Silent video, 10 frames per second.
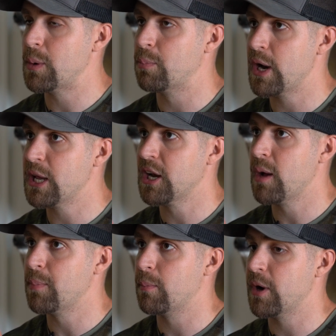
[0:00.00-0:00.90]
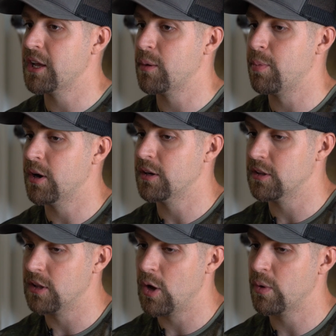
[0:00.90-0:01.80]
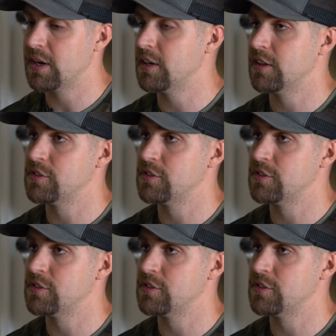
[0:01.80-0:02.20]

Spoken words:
we break it up and break it apart and lower it into